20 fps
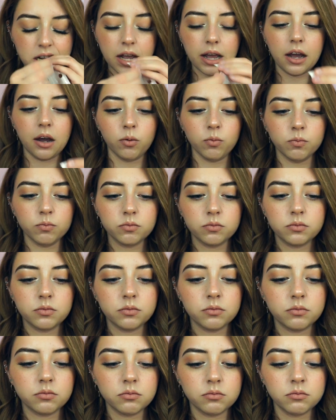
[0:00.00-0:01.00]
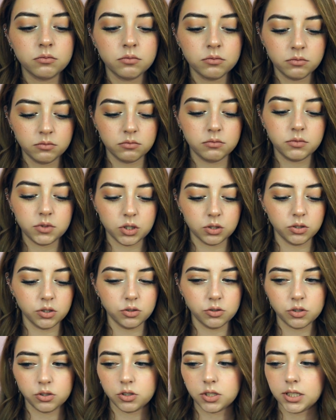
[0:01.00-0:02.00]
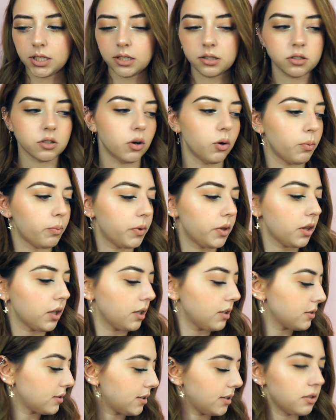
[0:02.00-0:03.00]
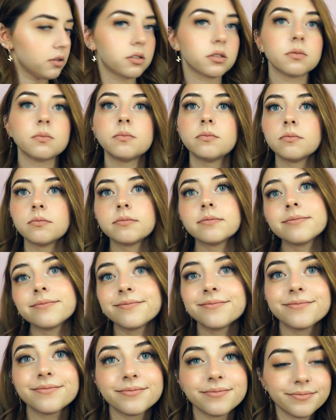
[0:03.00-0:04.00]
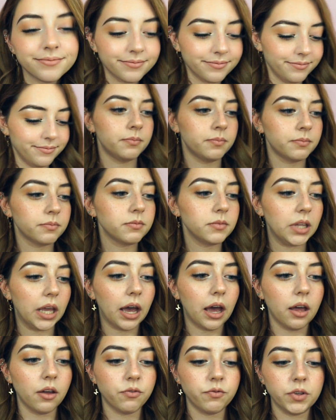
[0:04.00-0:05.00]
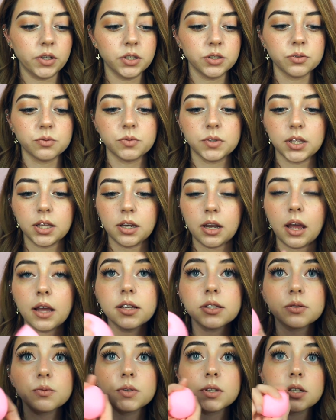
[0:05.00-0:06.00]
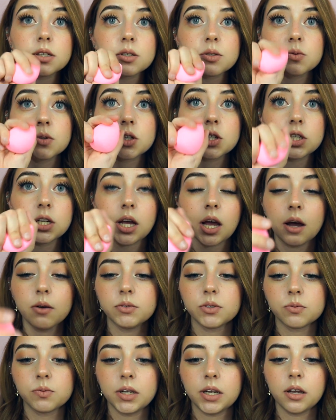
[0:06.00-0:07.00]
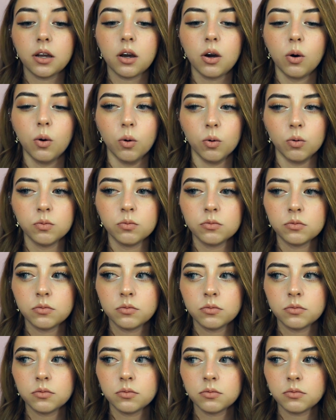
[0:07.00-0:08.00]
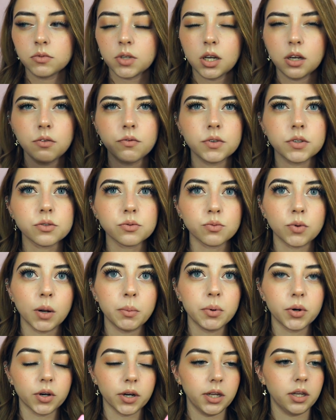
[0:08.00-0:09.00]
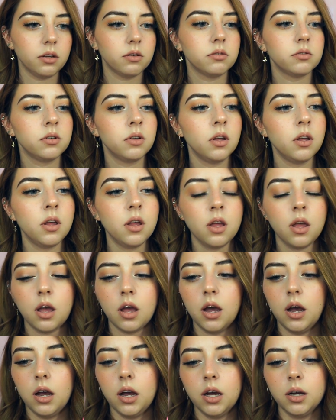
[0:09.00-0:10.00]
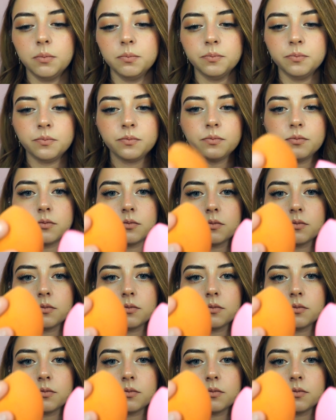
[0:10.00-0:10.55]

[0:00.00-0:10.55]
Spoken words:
Ow. Don't use your teeth to open things, kids. Yeah, it feels really nice, really squishy. I was reading, oh, it kind of feels rubbery. And